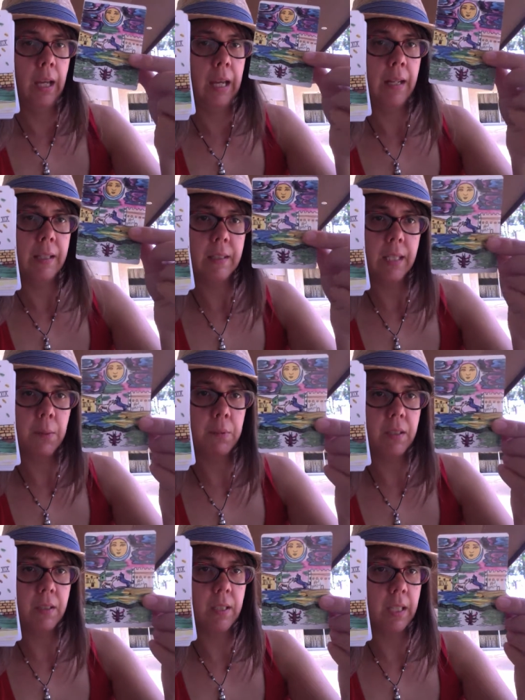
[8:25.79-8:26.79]
And it seems
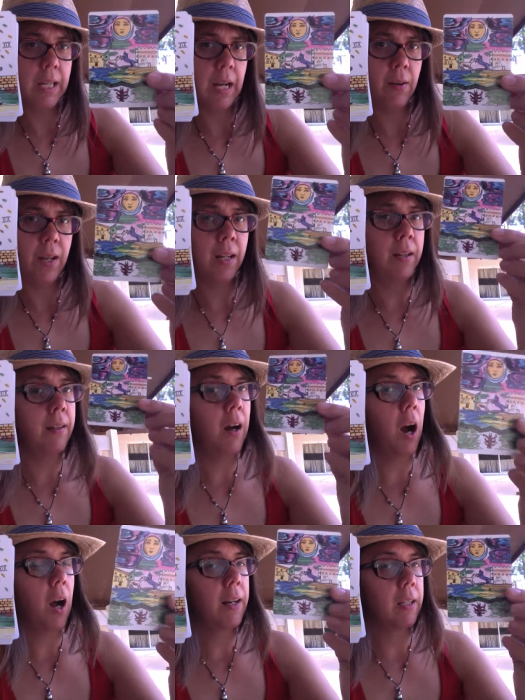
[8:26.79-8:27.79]
to stick out, and
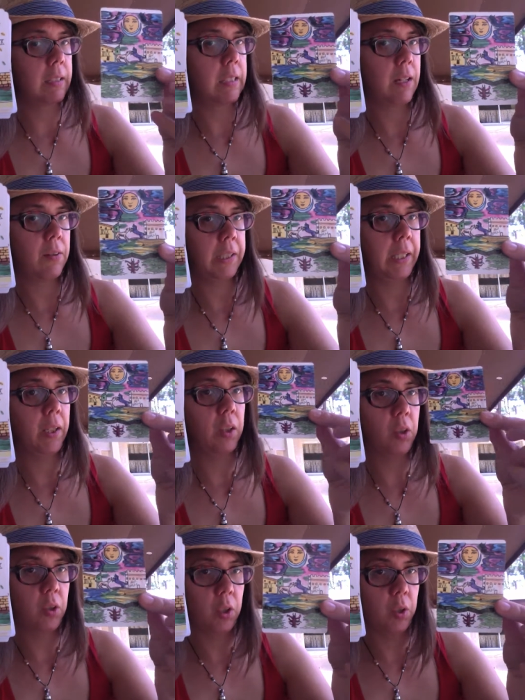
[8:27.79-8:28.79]
not necessarily in a
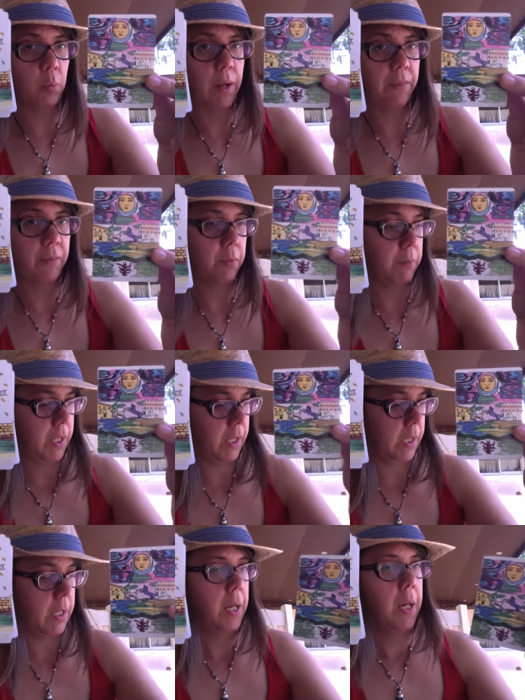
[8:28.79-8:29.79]
good way for
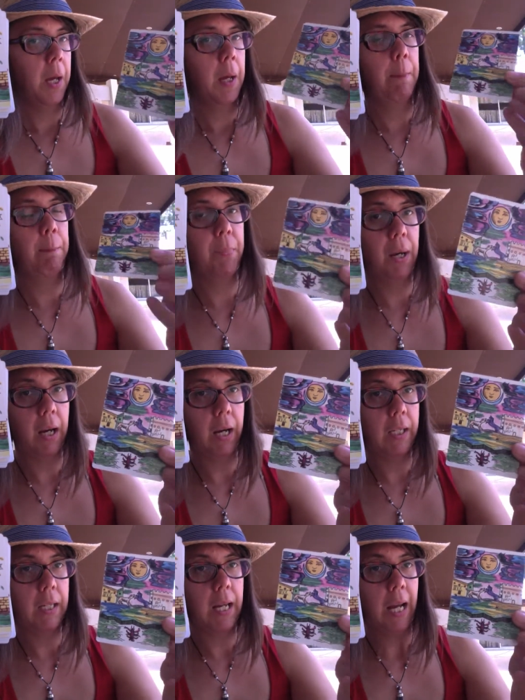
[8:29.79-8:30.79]
me.
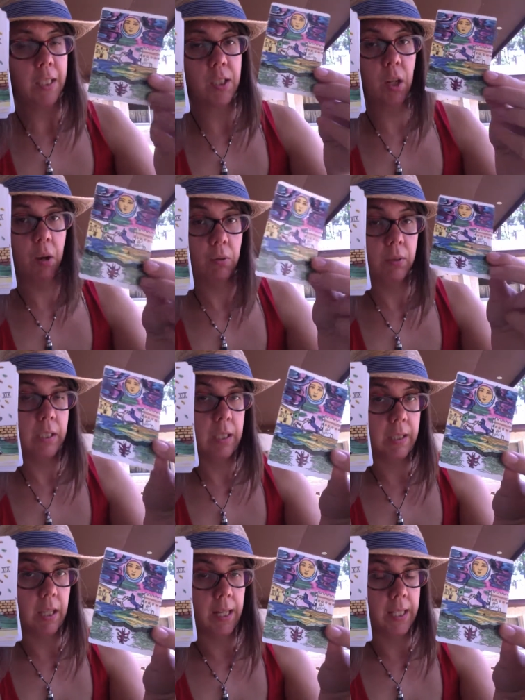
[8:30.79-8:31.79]
But I don't
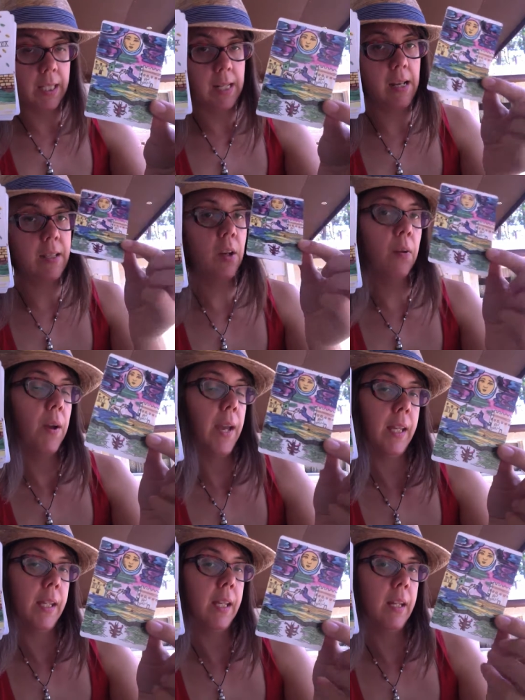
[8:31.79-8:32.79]
dislike it and I don't
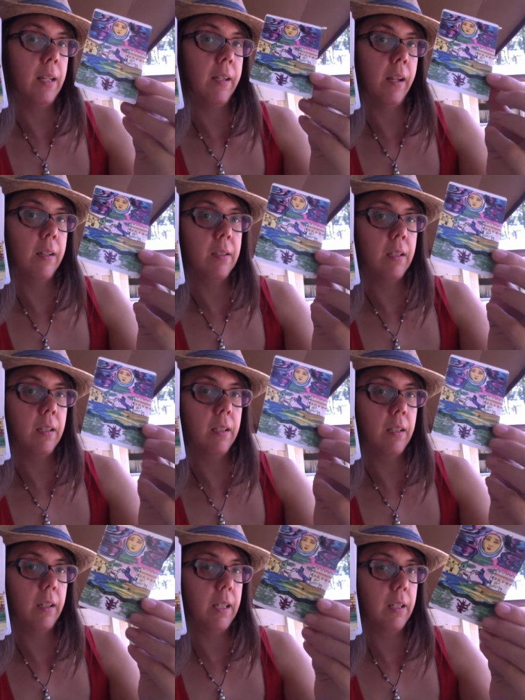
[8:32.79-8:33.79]
hate it, and
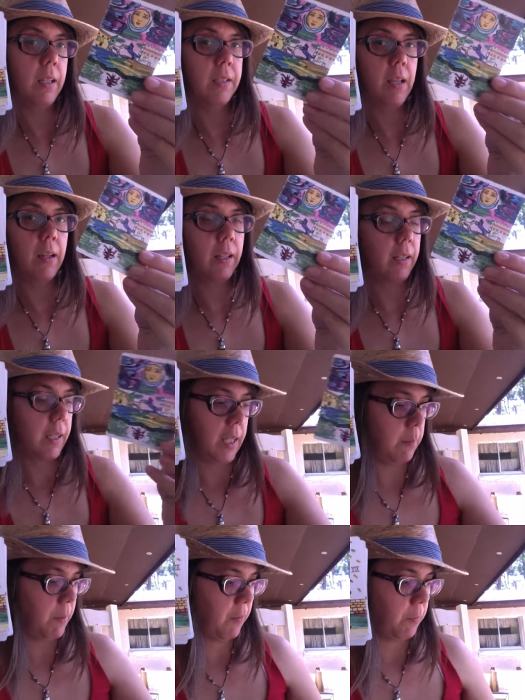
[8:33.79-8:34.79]
it's not going to
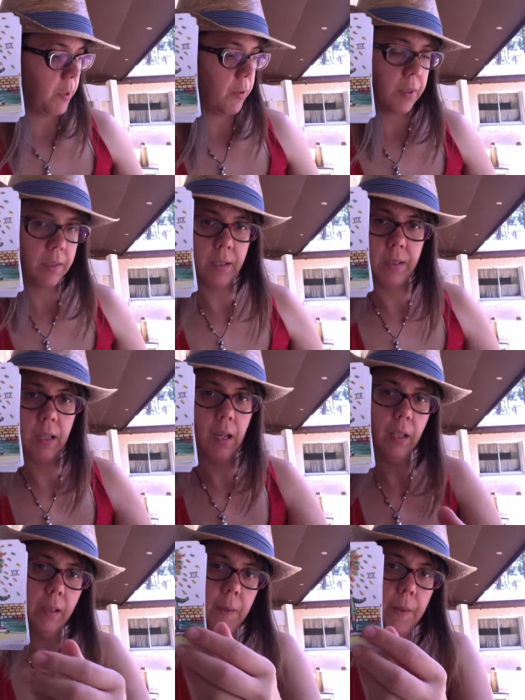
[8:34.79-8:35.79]
keep me from using this deck.